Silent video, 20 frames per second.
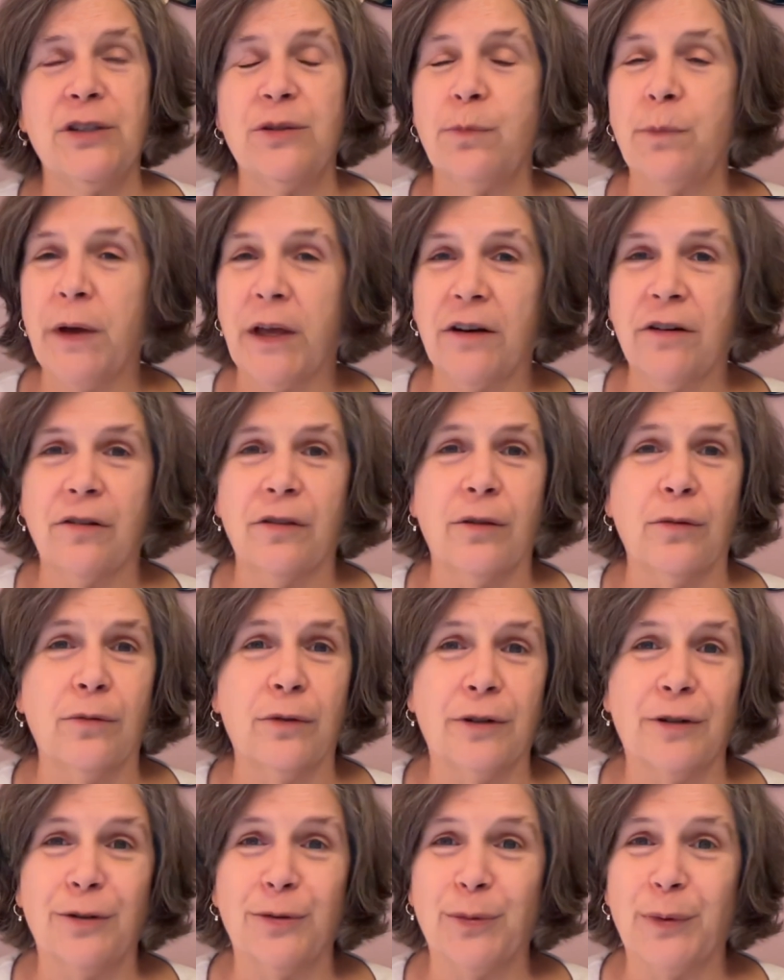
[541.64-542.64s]
better the
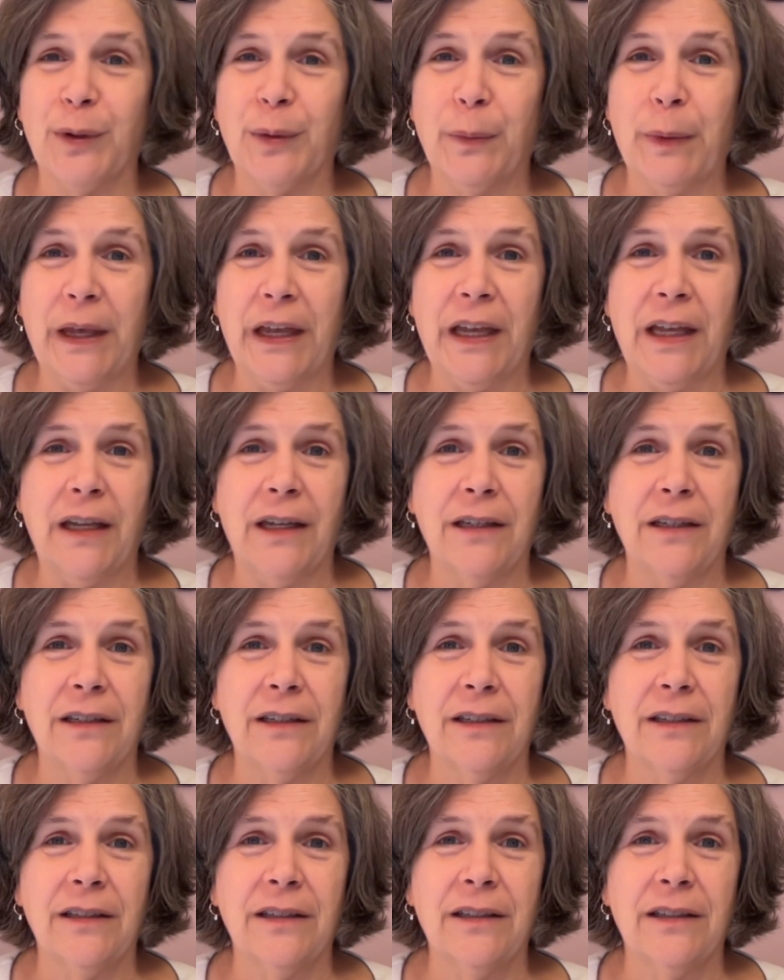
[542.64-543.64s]
world would be
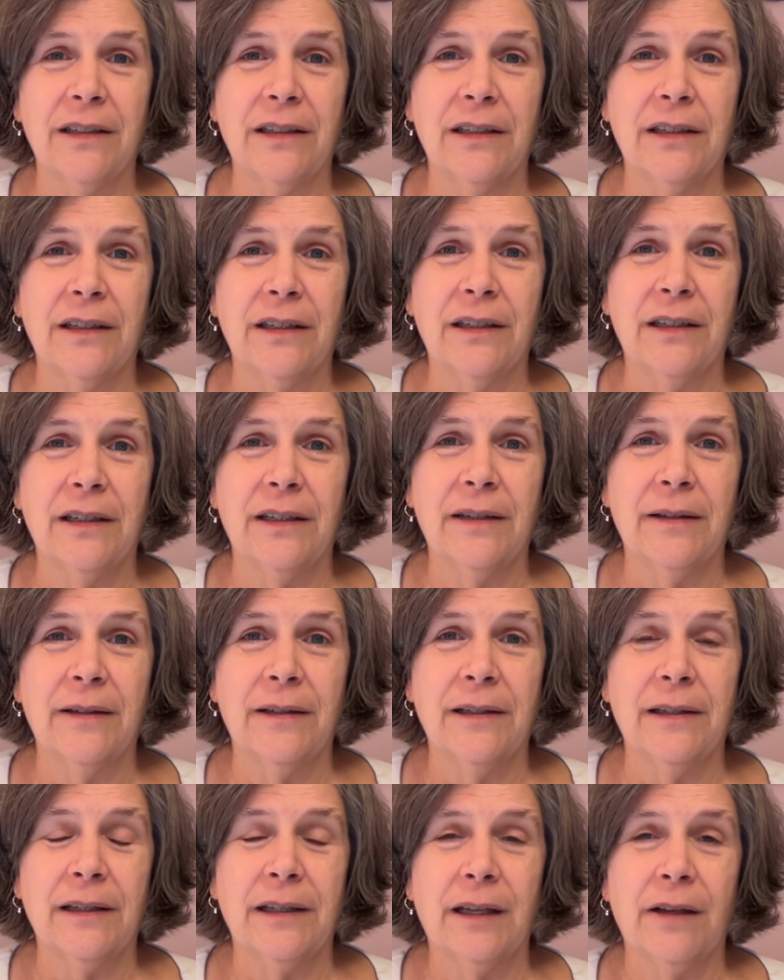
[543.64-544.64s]

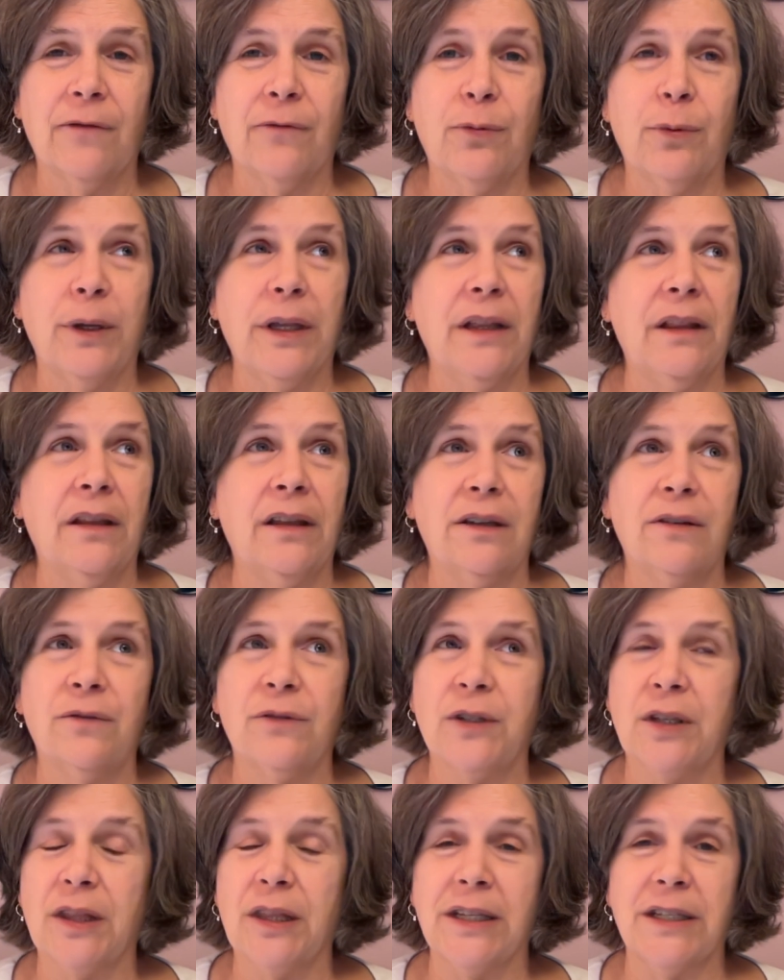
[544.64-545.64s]
if we
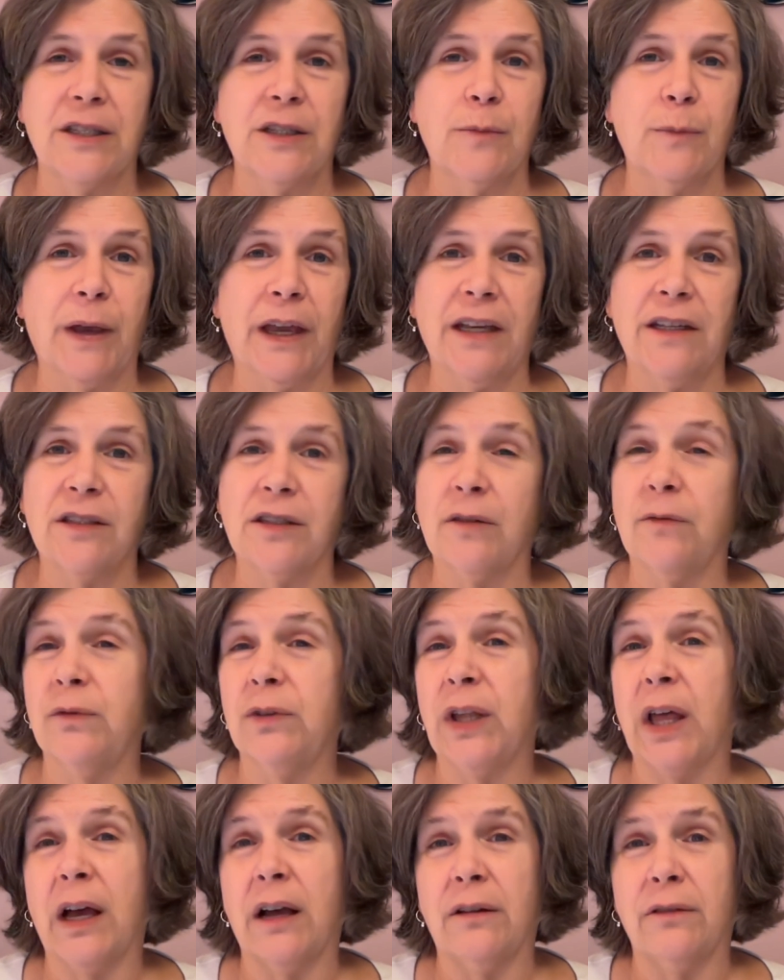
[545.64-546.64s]
lived in this space of
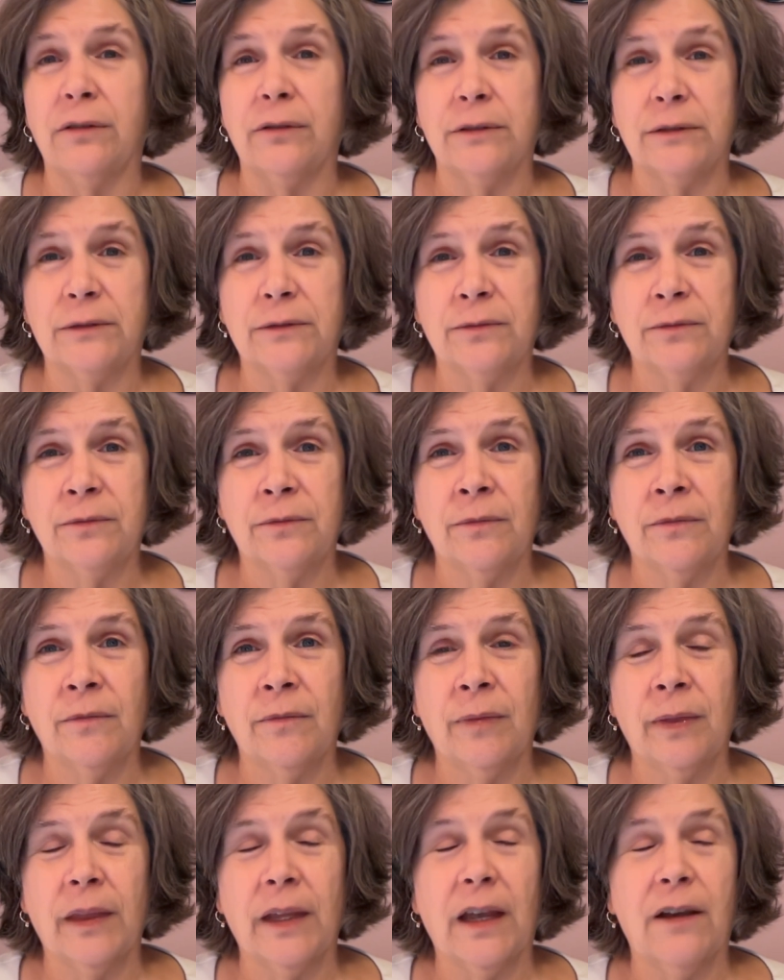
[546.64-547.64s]
love,
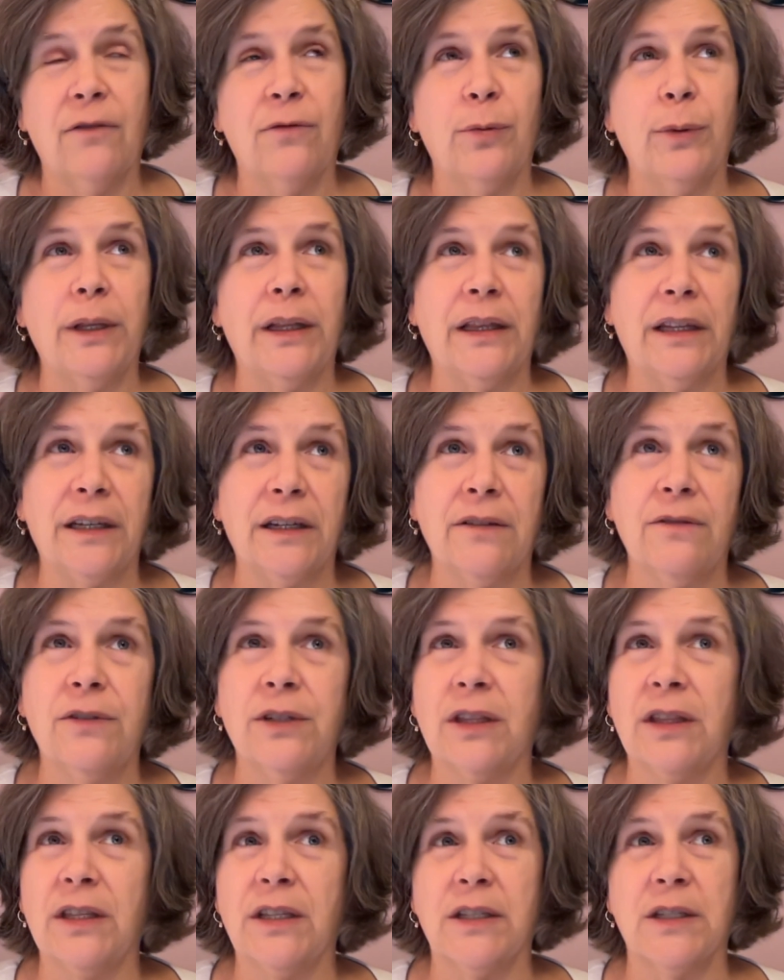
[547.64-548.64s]
if we lived
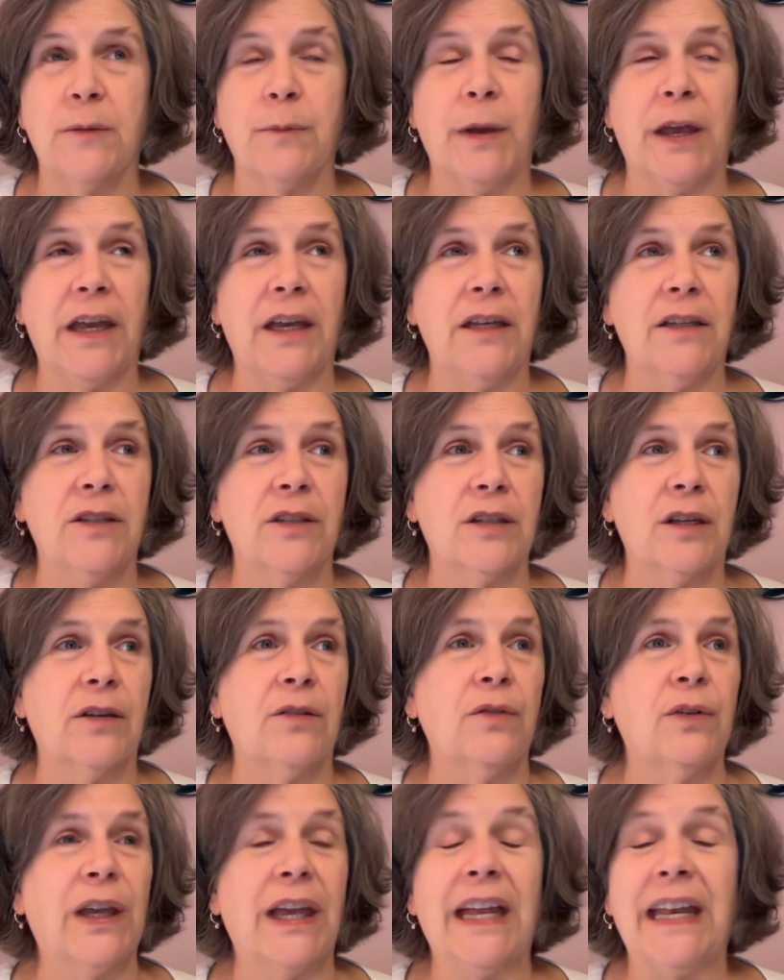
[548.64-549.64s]
in this space
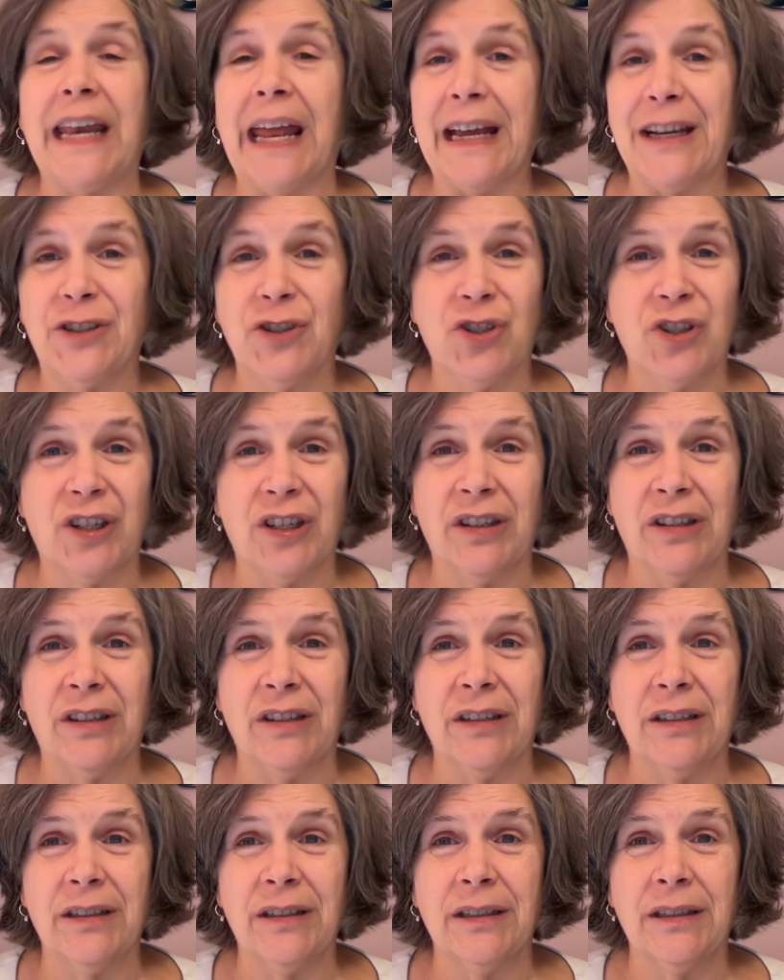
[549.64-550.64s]
of connection
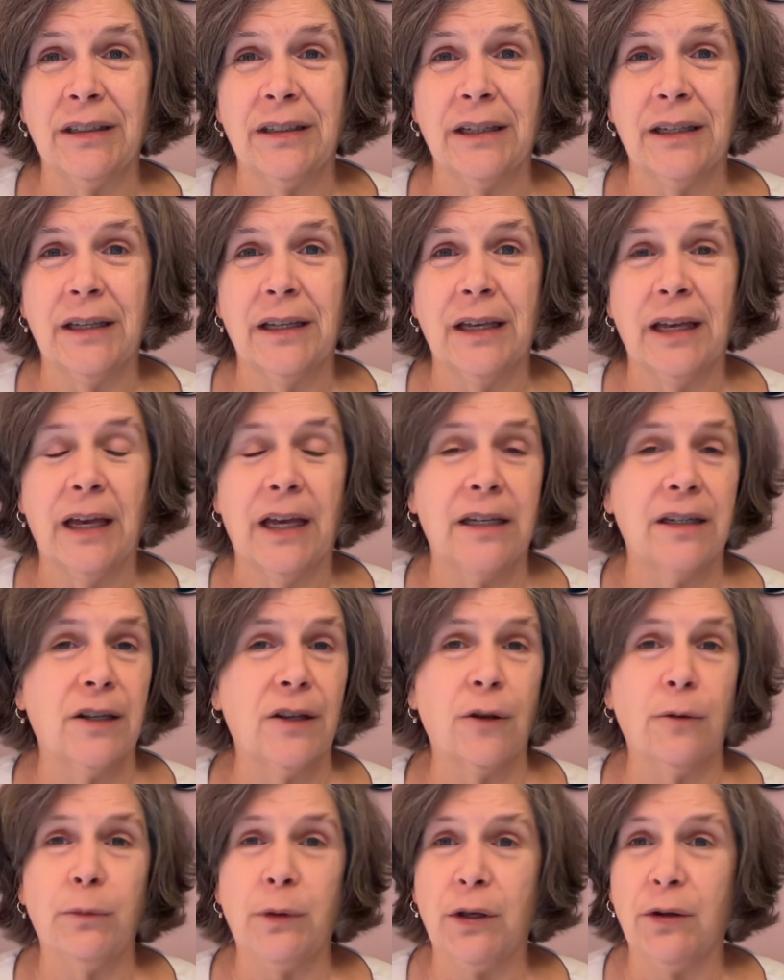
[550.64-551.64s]
and
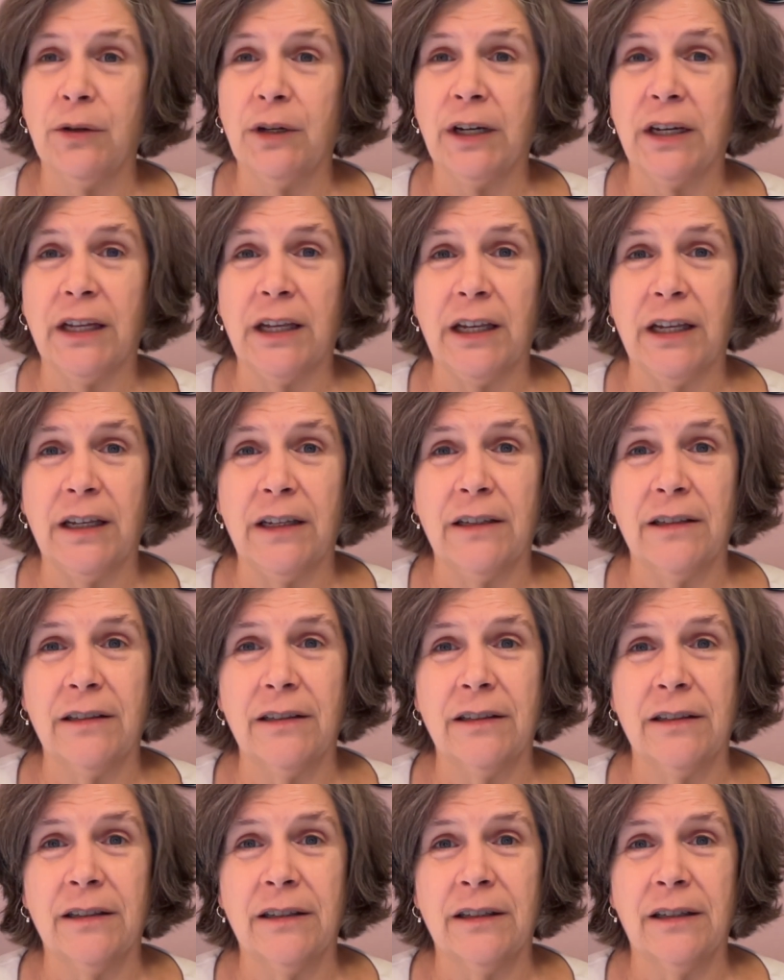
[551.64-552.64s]
community
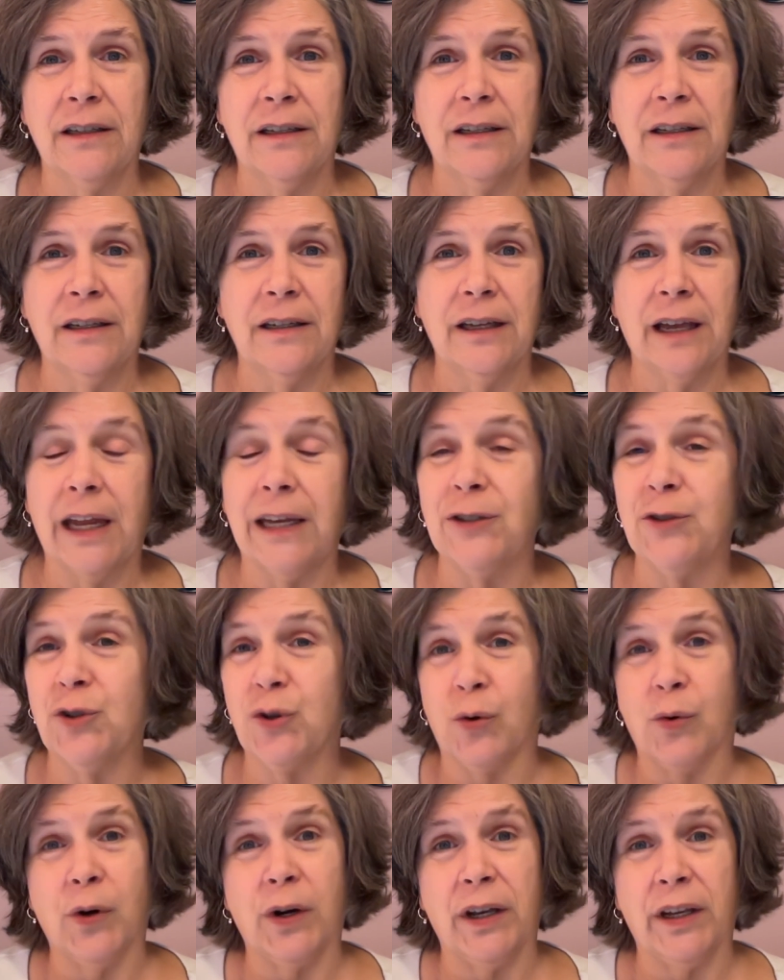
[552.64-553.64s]
and
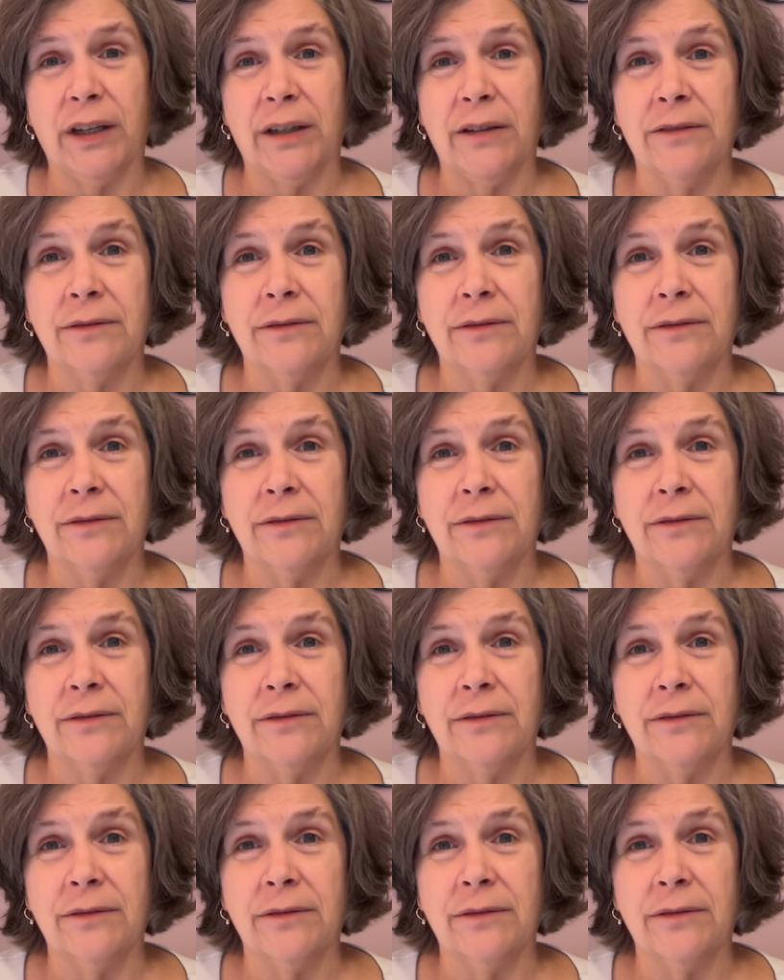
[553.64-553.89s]
joy.